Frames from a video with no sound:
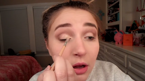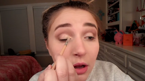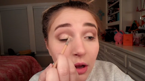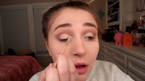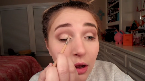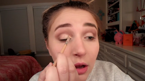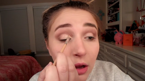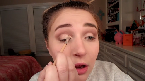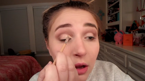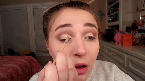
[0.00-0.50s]

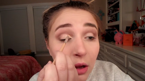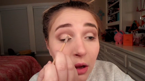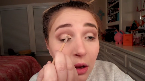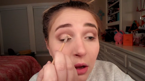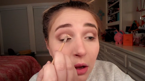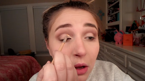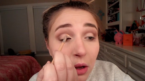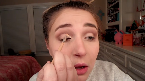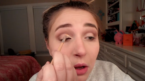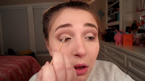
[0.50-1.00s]

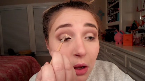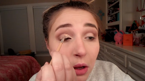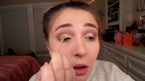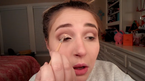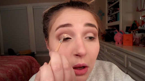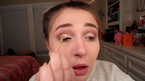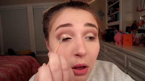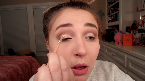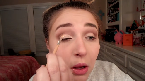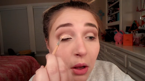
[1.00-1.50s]

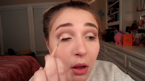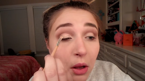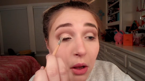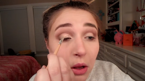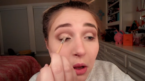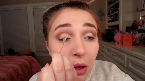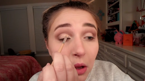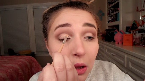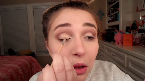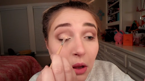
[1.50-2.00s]

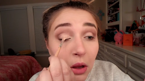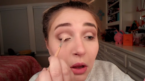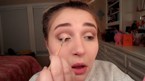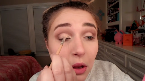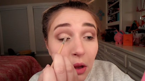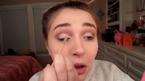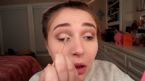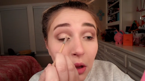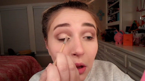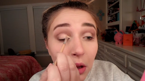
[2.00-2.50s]

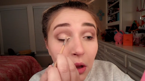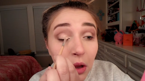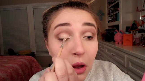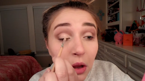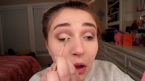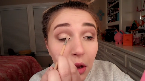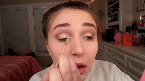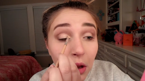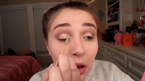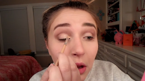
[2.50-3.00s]

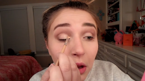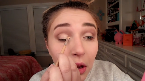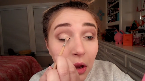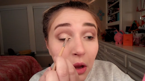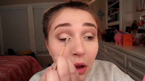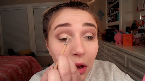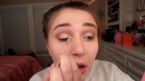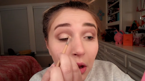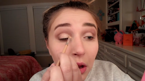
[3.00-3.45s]
(silence)